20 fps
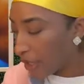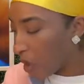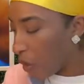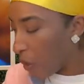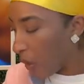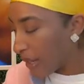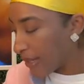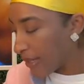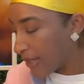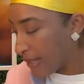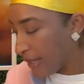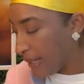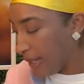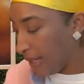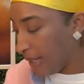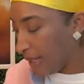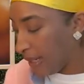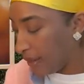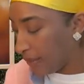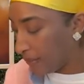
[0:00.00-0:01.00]
a request
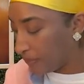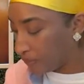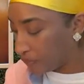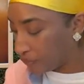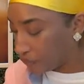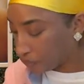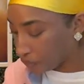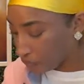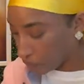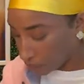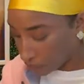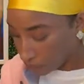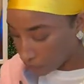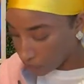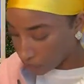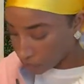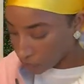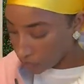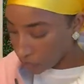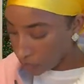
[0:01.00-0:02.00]
in
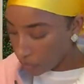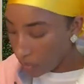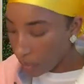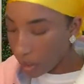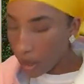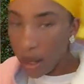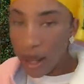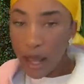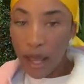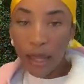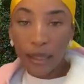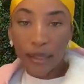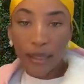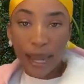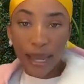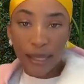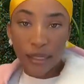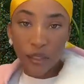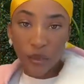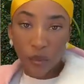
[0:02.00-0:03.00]

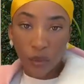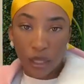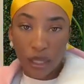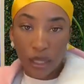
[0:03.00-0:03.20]
last